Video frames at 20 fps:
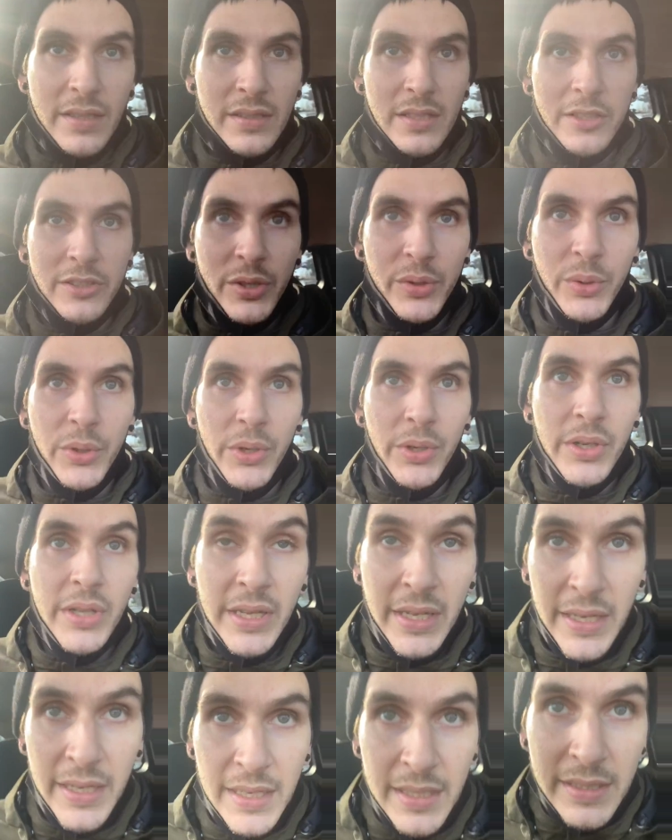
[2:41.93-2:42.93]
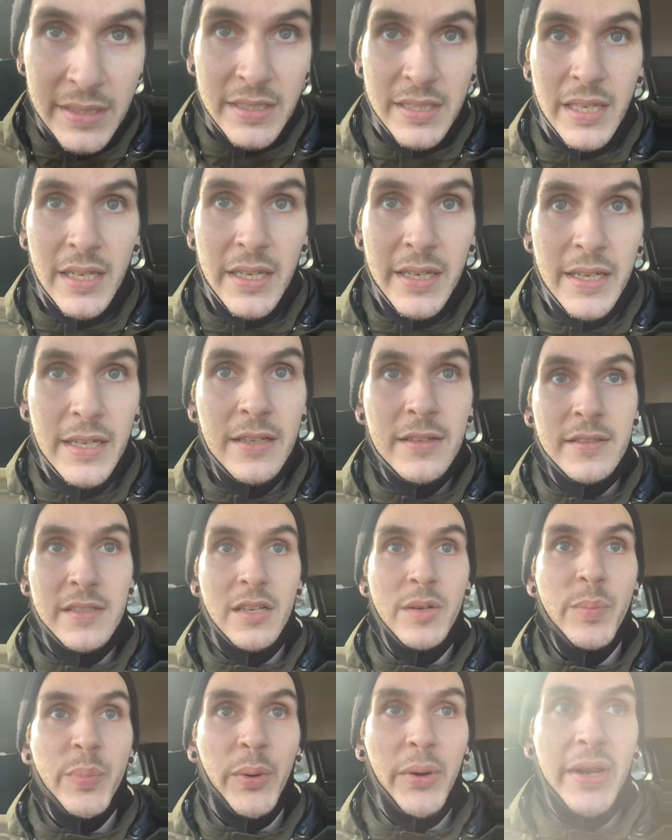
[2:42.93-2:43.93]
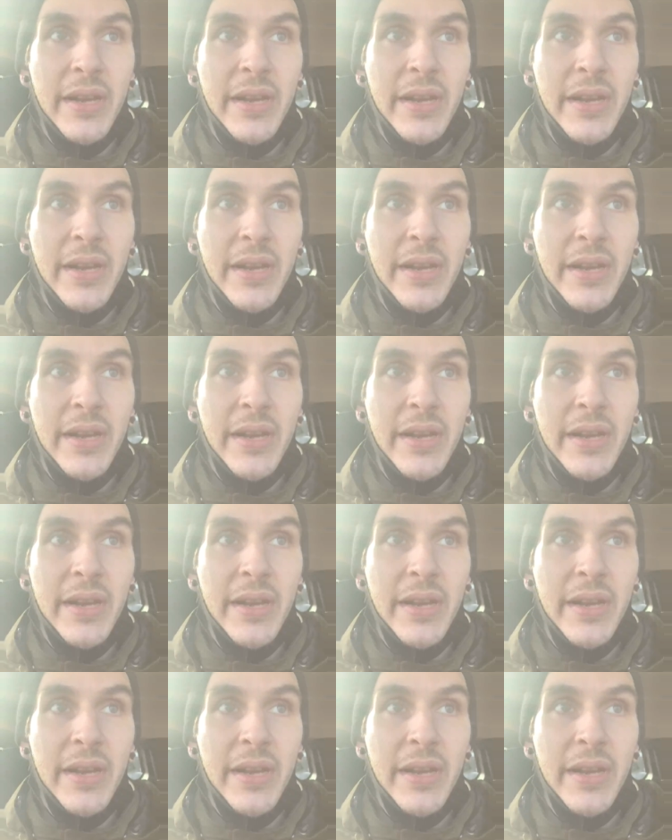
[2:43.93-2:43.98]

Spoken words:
a tool to bring